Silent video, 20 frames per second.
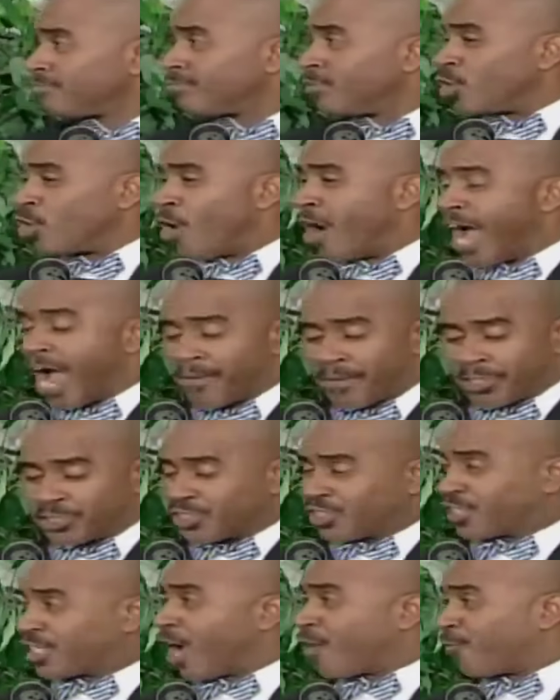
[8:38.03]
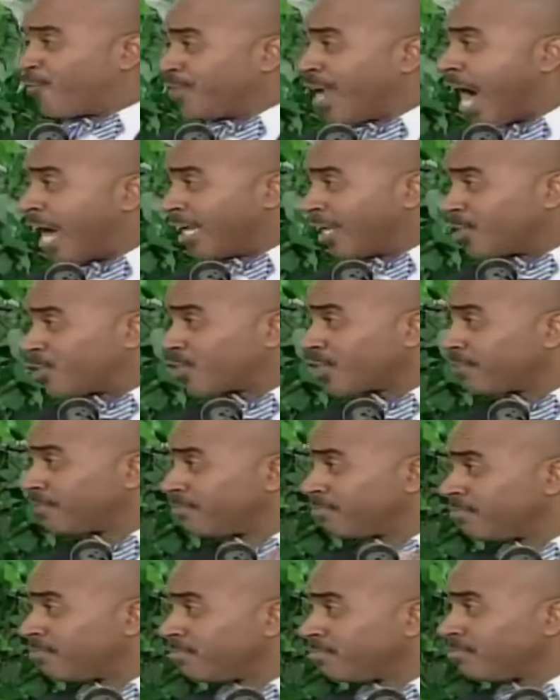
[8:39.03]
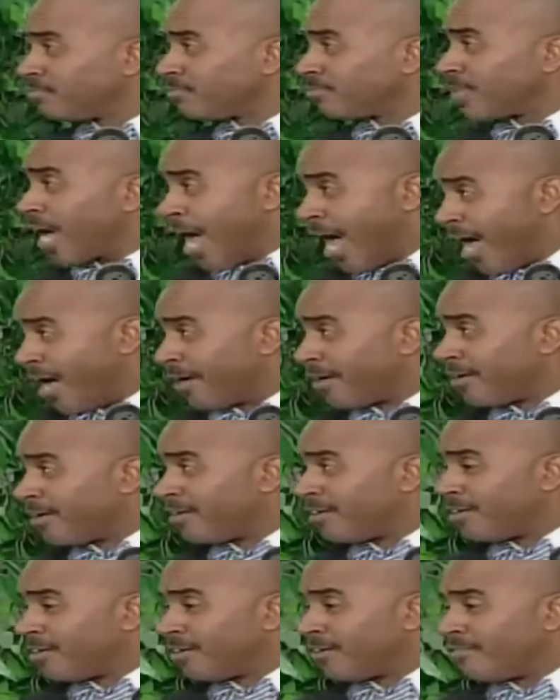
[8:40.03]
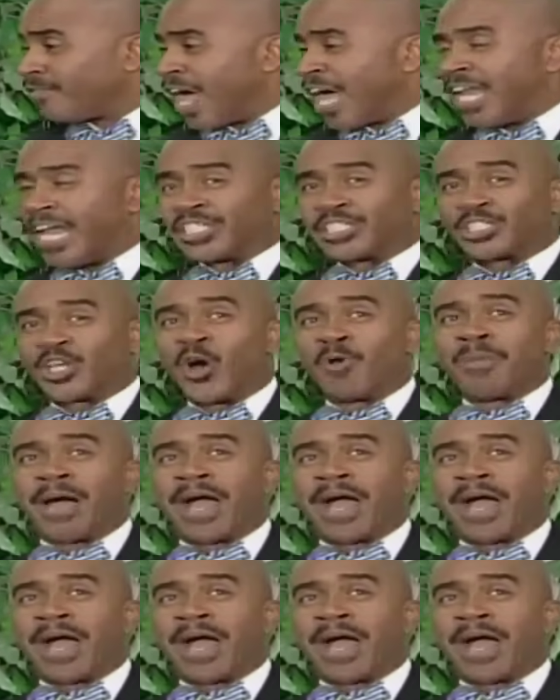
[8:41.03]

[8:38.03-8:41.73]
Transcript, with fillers: You're going to have a self knowledge. That's right. Huh? That's right. Now let's go